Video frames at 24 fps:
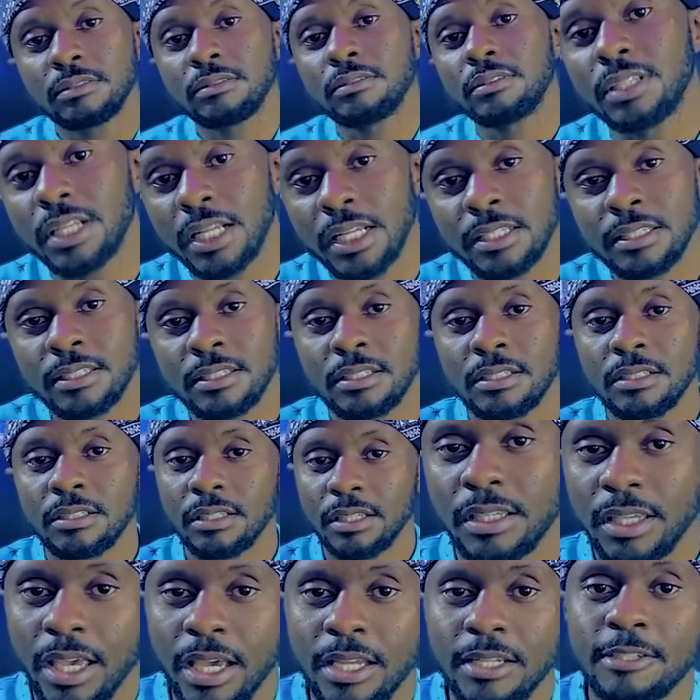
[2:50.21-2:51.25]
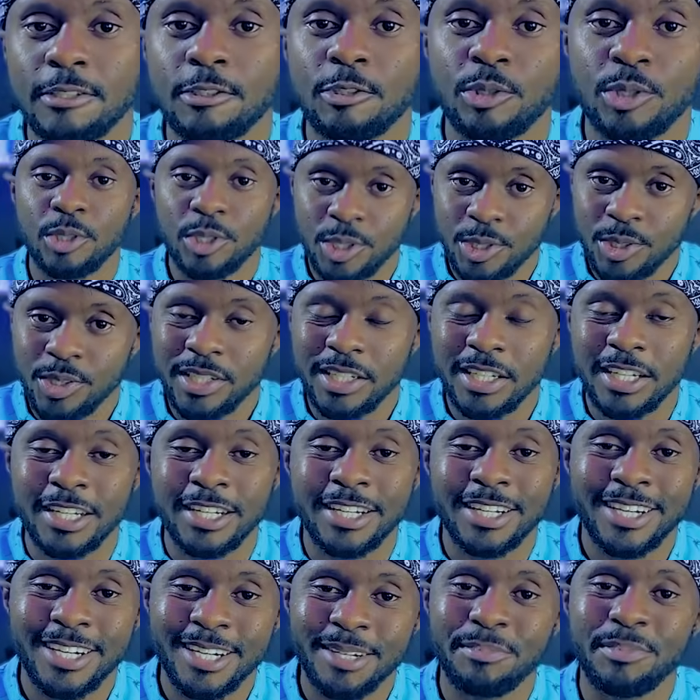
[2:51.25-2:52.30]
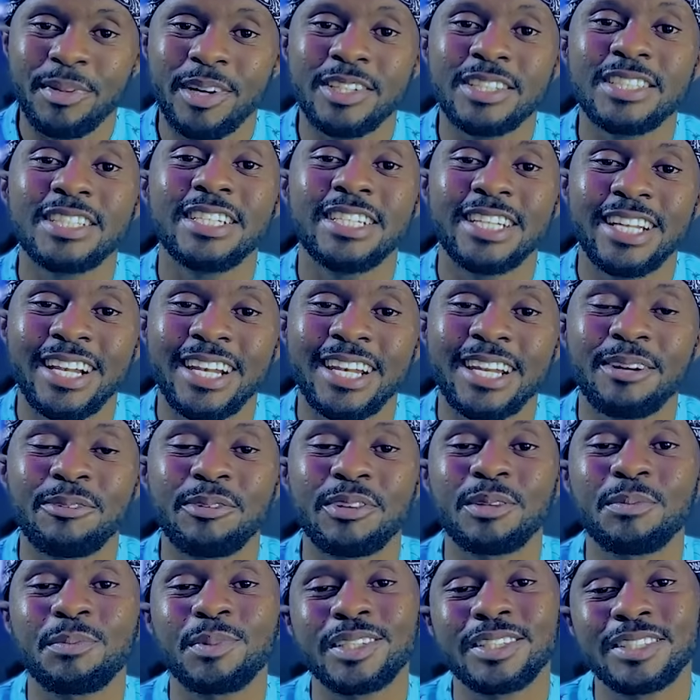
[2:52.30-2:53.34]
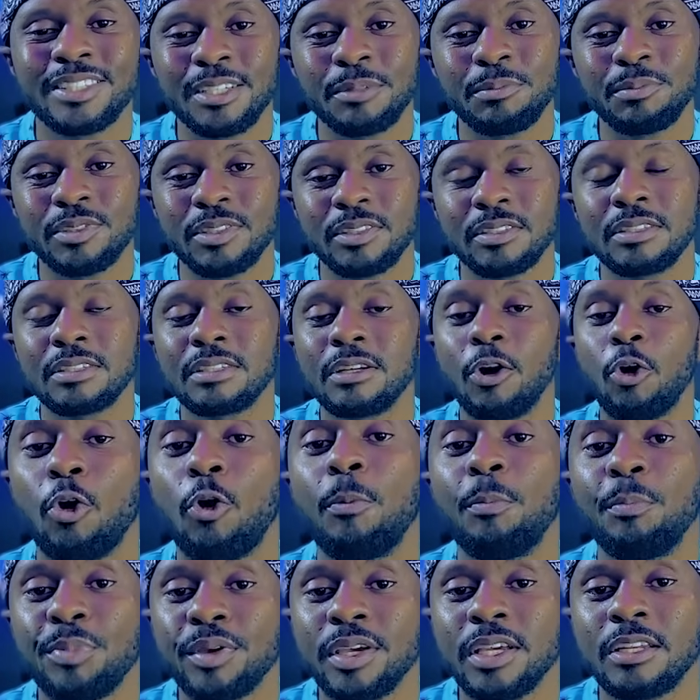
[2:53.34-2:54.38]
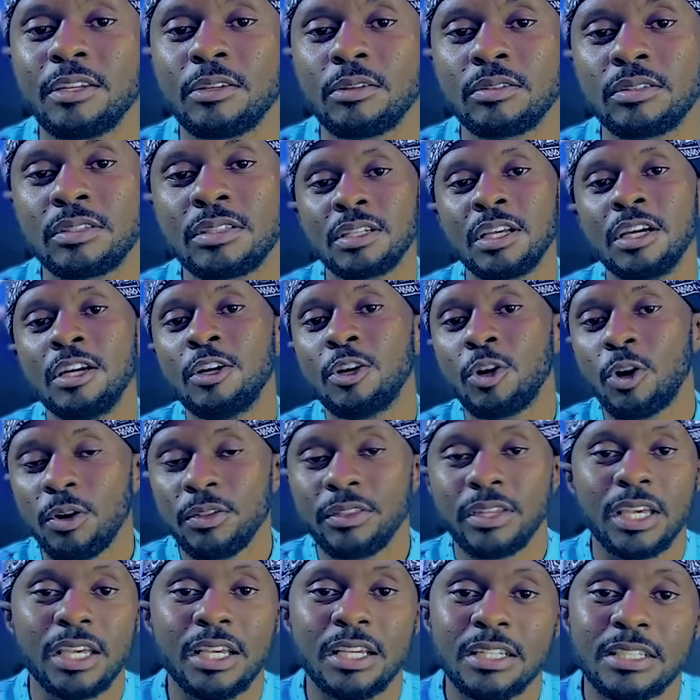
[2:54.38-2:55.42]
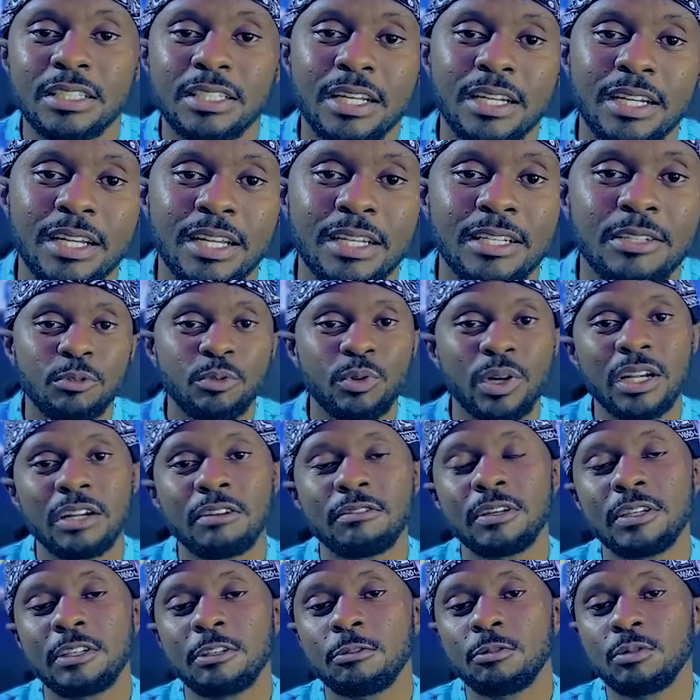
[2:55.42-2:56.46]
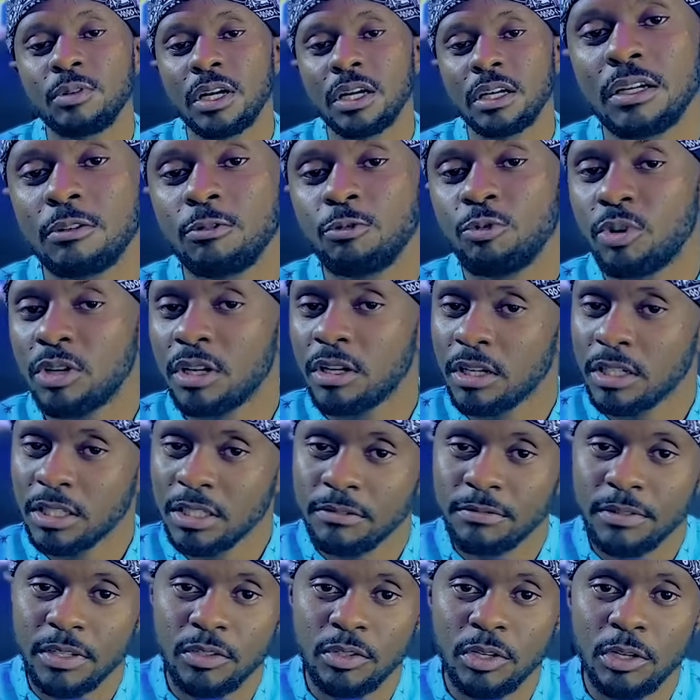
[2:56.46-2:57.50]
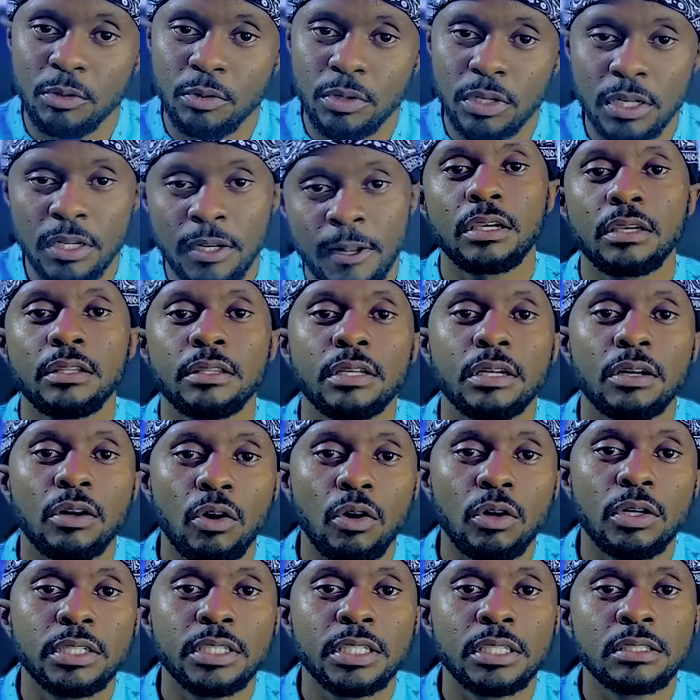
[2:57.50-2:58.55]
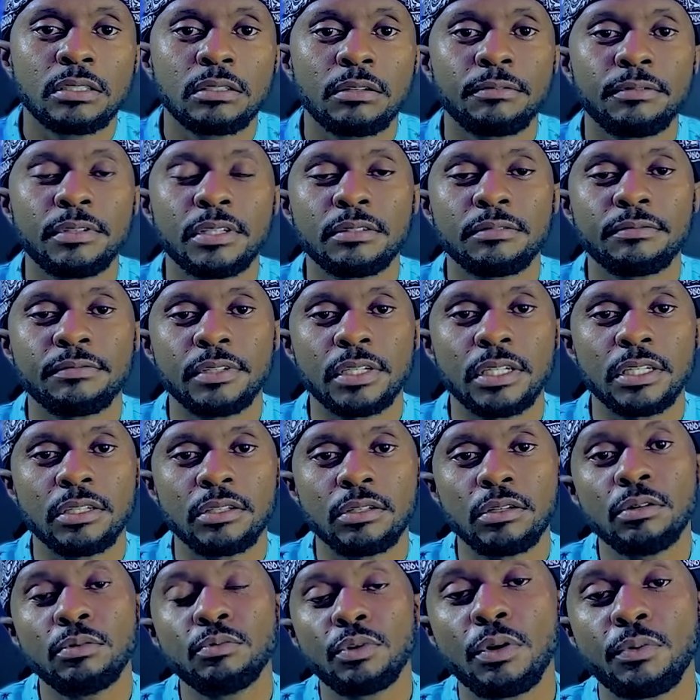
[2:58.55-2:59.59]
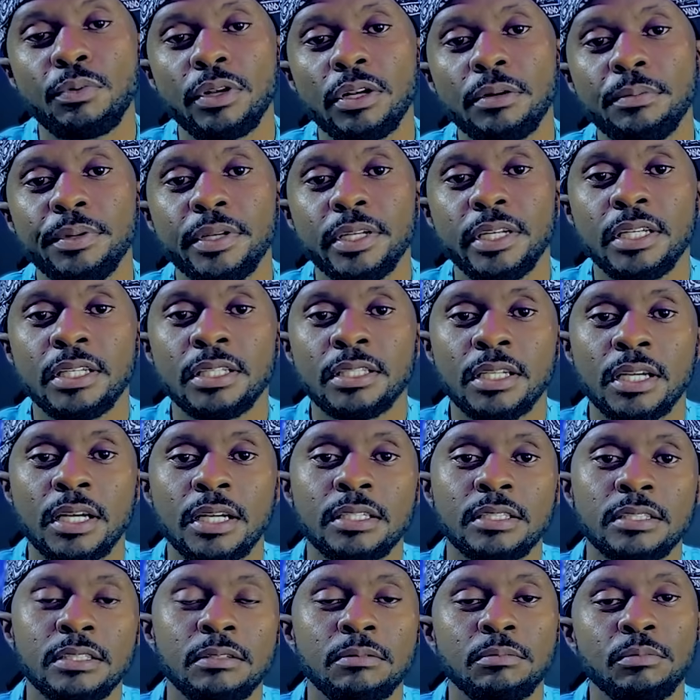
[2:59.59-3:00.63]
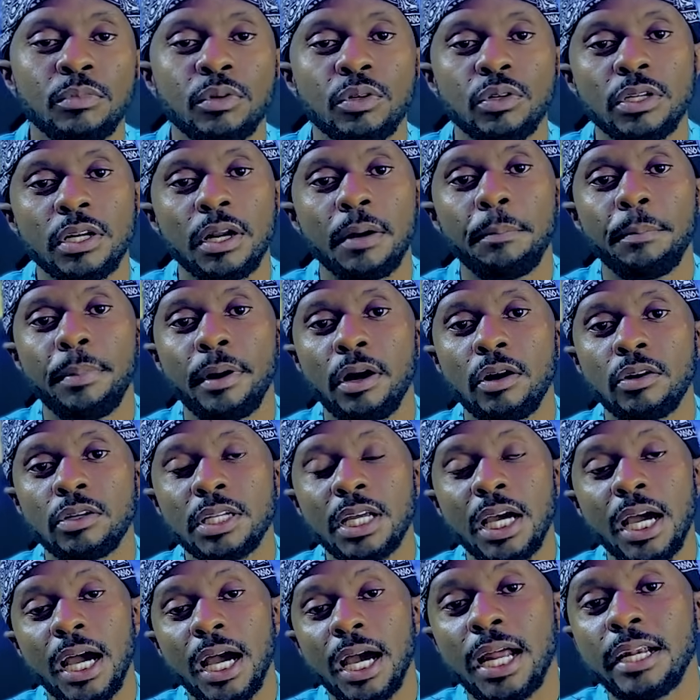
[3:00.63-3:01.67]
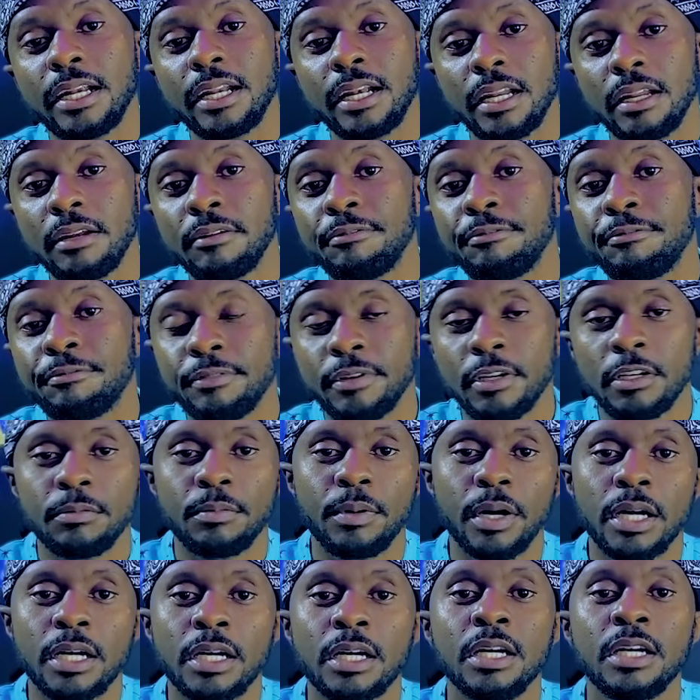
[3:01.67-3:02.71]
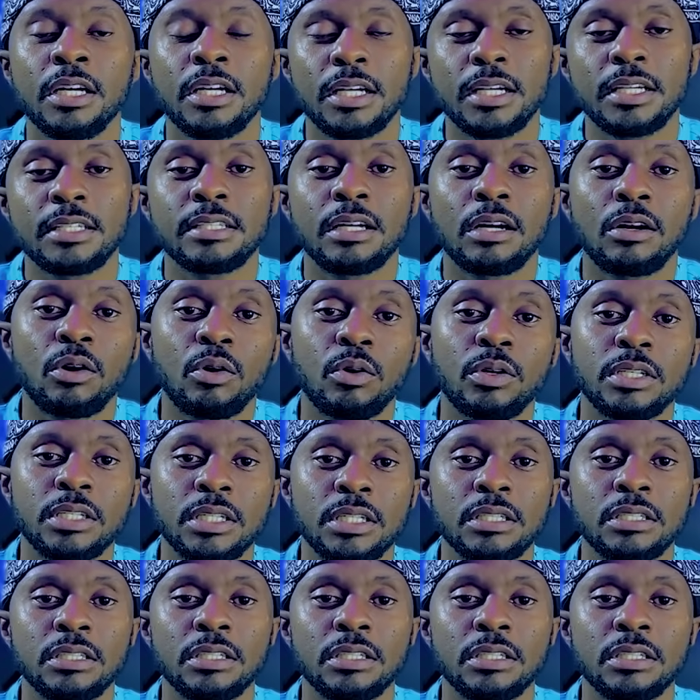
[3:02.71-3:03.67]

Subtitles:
let's get to talking about dealing with perceptions, opinions on the internet, wherever you are, whatever you are doing. In the context of this video, we will be discussing more about handling feedback as a content